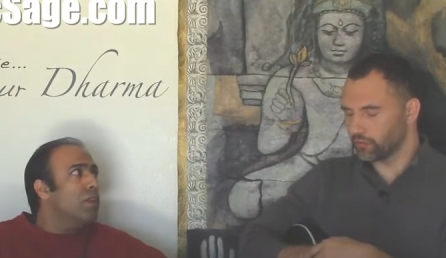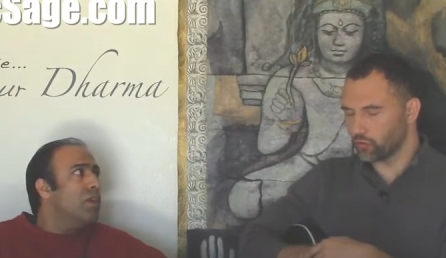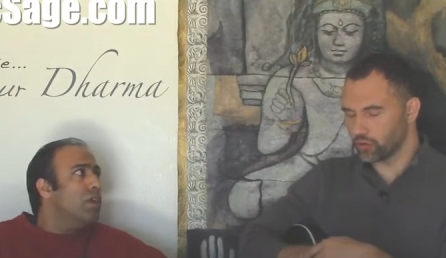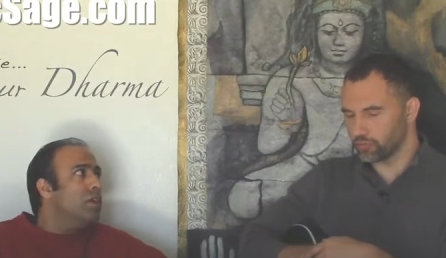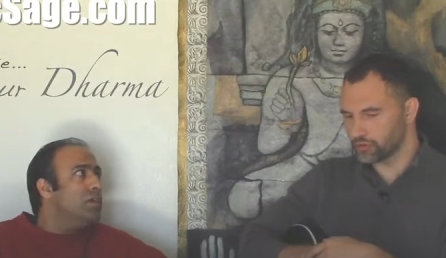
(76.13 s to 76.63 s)

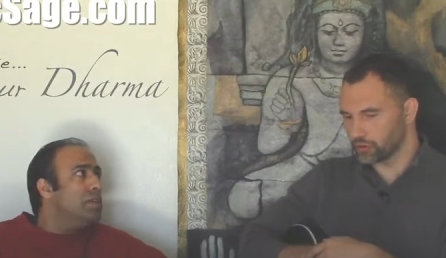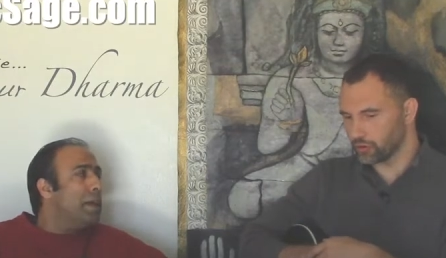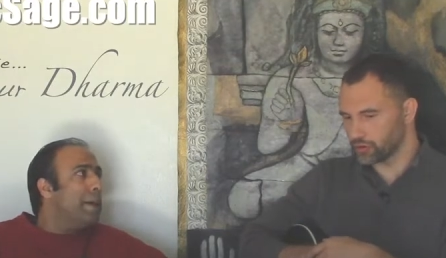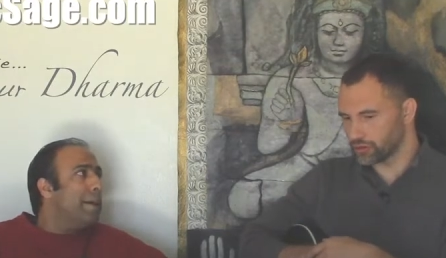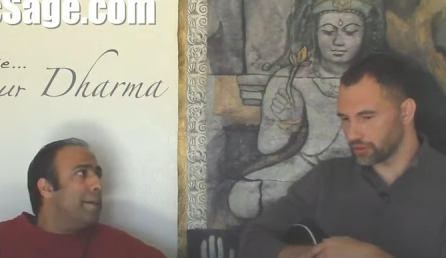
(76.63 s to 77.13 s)
Speaker 1: forms.
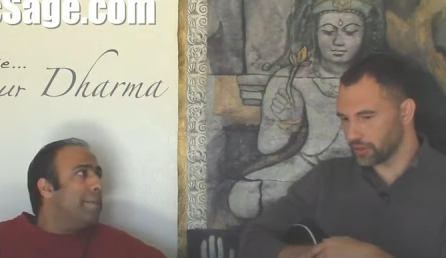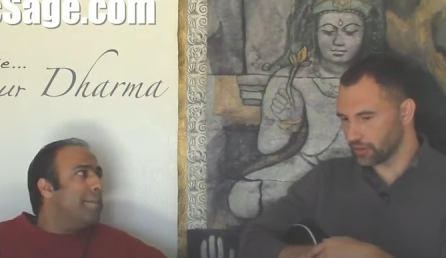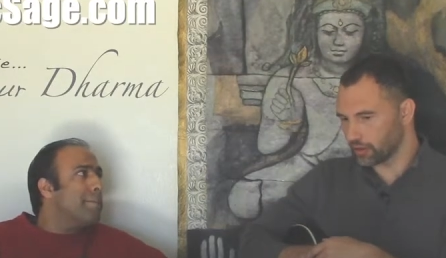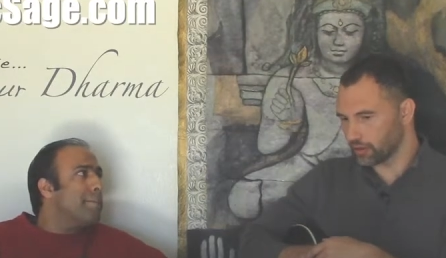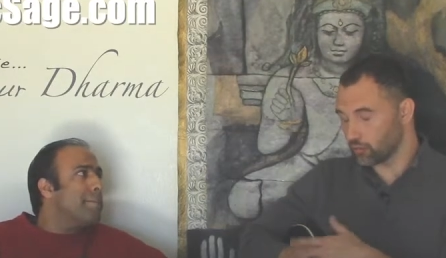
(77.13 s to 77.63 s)
So just like uh,